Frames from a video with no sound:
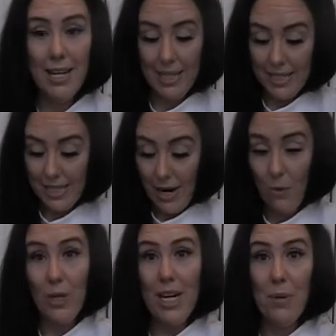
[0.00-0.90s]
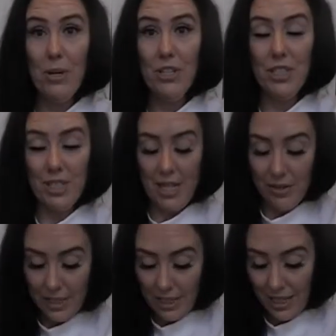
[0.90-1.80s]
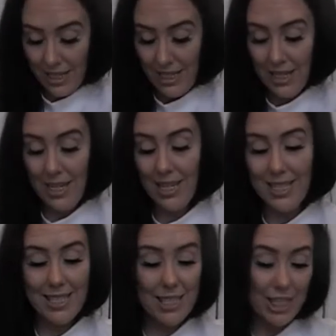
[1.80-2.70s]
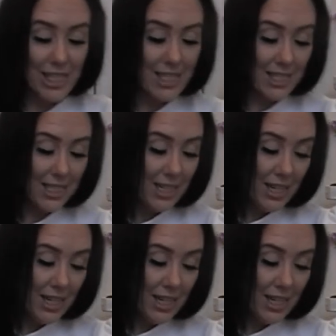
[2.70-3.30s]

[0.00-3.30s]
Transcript: So I would not purchase those again. Because it isn't